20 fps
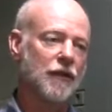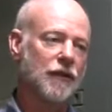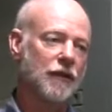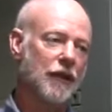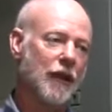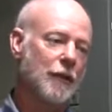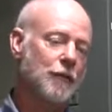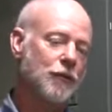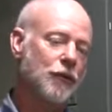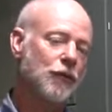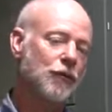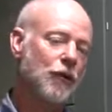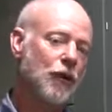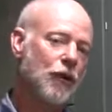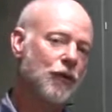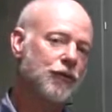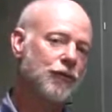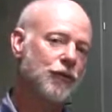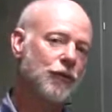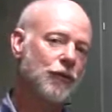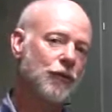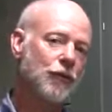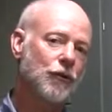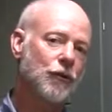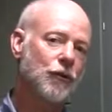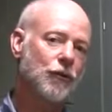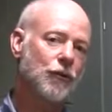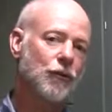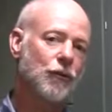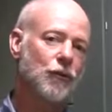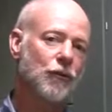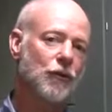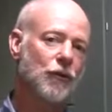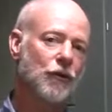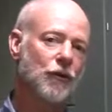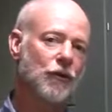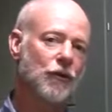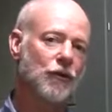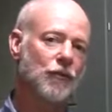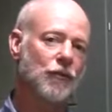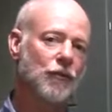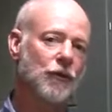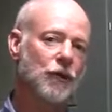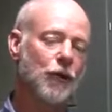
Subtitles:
Type 2 also will